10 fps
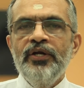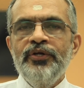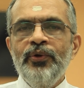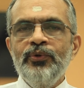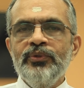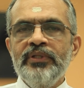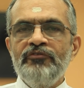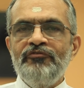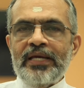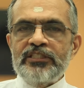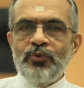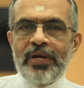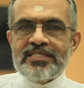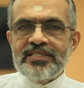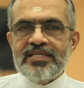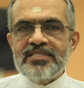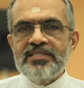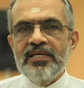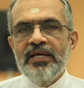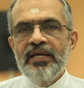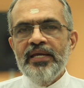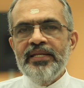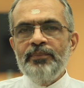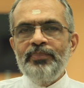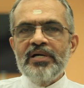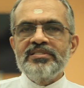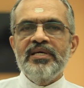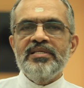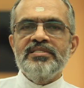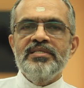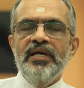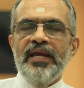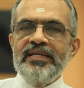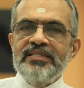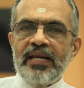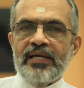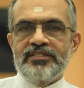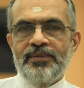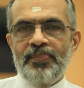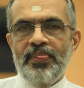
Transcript: due to the fluctuations in a person's intellect.